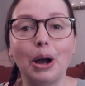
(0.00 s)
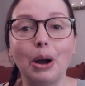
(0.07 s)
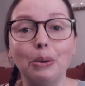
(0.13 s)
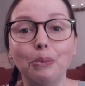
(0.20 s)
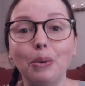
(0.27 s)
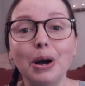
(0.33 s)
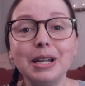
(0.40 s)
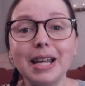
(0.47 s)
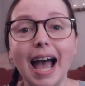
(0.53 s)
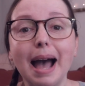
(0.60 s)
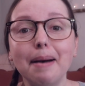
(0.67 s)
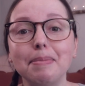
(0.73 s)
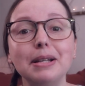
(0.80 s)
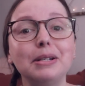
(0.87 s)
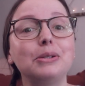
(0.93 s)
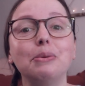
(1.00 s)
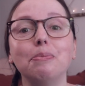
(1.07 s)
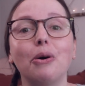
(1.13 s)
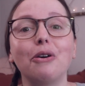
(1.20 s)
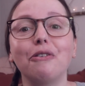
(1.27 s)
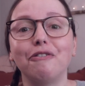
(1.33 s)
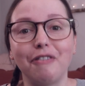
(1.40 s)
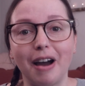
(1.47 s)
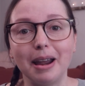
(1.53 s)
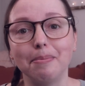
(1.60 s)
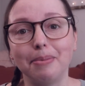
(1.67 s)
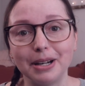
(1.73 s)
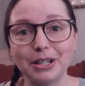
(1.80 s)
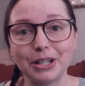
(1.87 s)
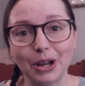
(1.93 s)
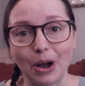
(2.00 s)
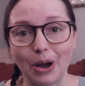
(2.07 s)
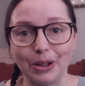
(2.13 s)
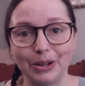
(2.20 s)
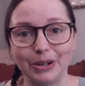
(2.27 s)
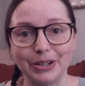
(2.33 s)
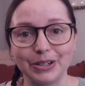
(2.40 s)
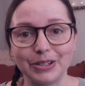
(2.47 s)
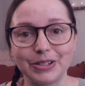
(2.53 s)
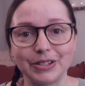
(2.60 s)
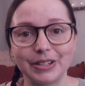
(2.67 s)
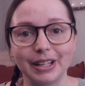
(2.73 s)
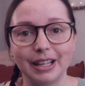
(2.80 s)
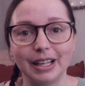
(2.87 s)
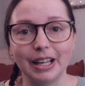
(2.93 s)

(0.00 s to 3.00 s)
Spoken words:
What happened to more vibrant colors?